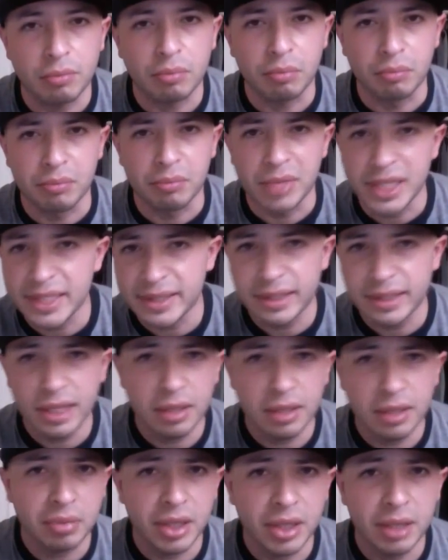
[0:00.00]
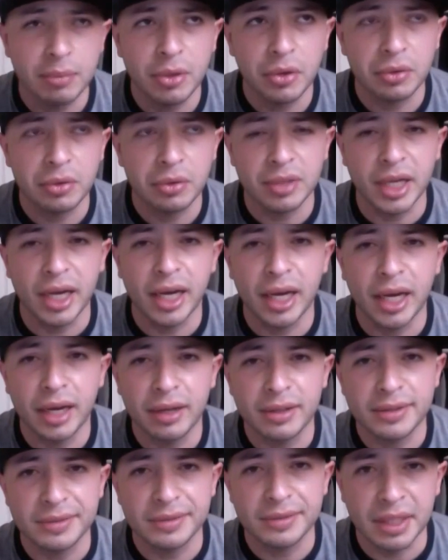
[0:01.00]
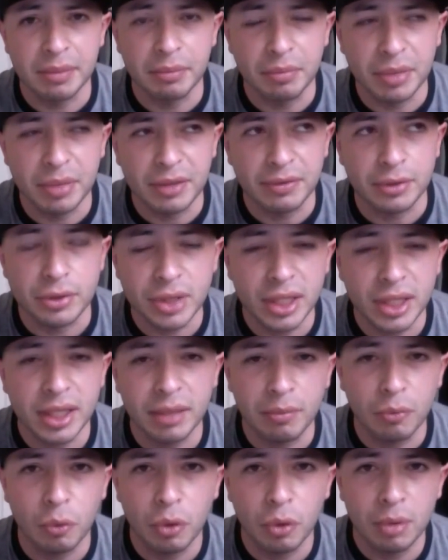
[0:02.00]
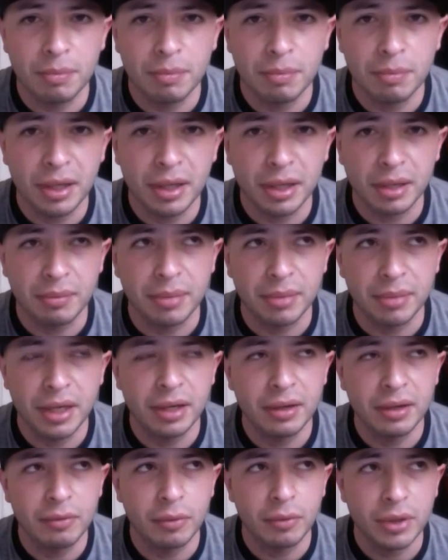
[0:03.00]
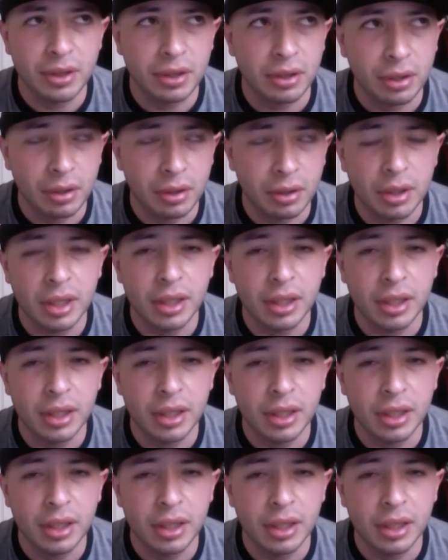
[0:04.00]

Mix it up, play both. Uh, it's and if you're trying to get more competitive with the current